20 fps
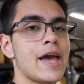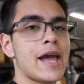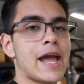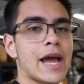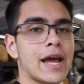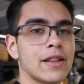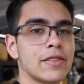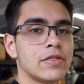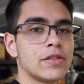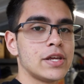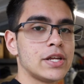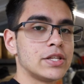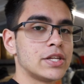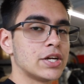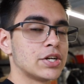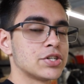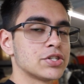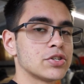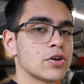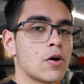and the
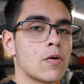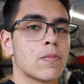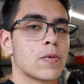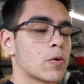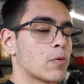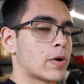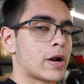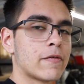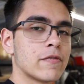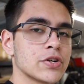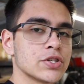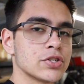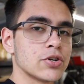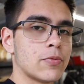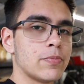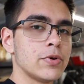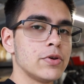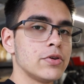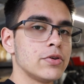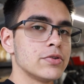dish soap or whatever
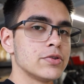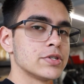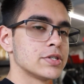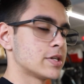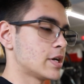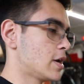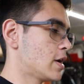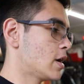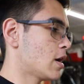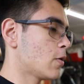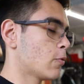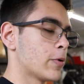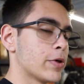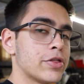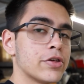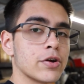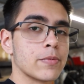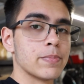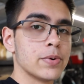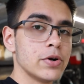soap you use
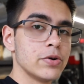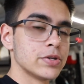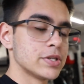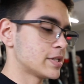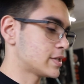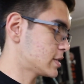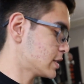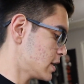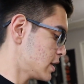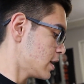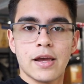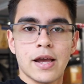with your boots.